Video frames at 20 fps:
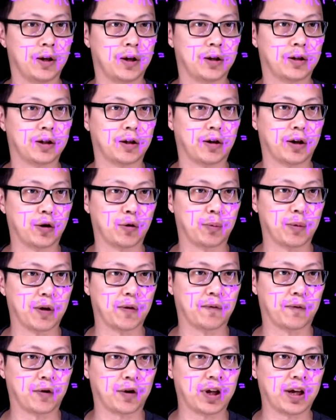So you'll be
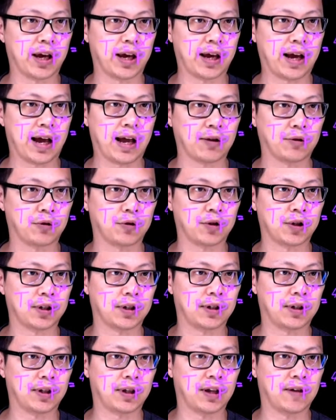
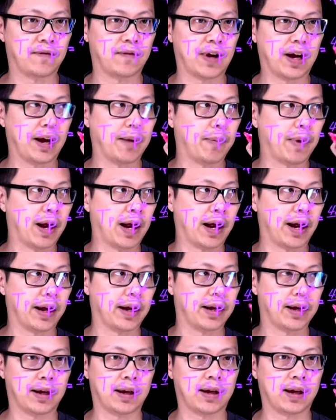4,800 divided by
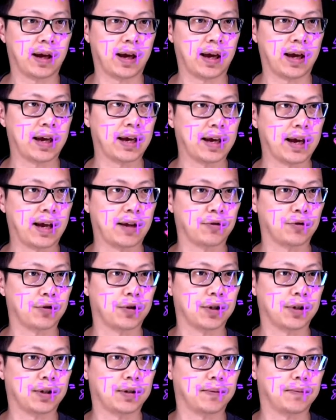
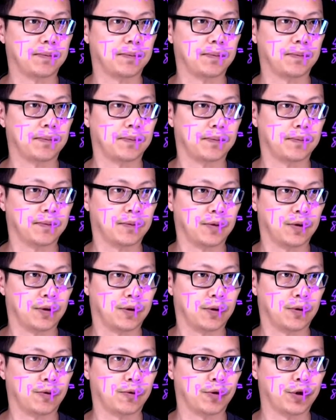800,
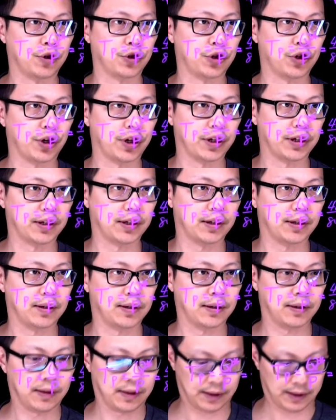which is
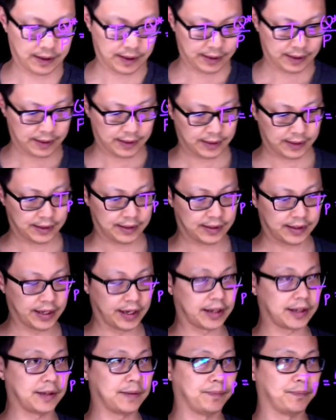
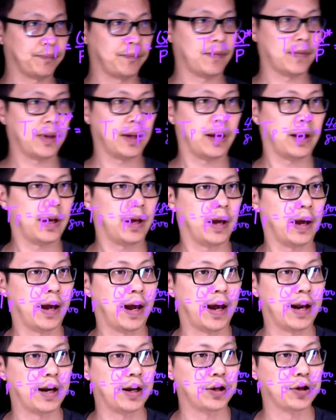6.
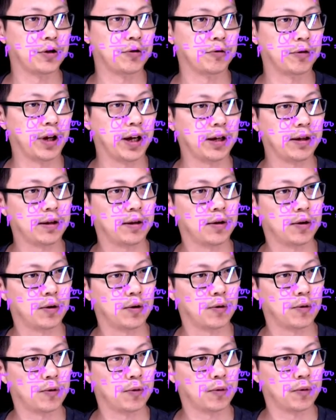And the unit
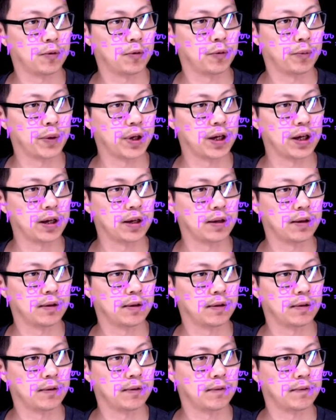will be
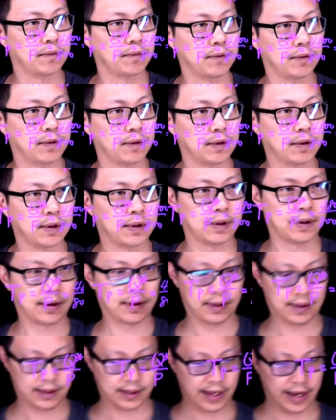
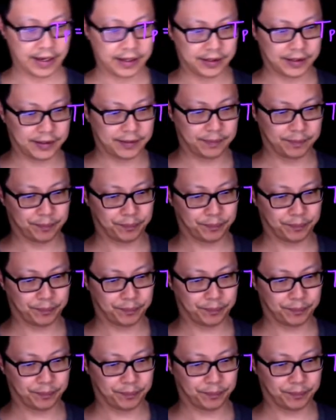days.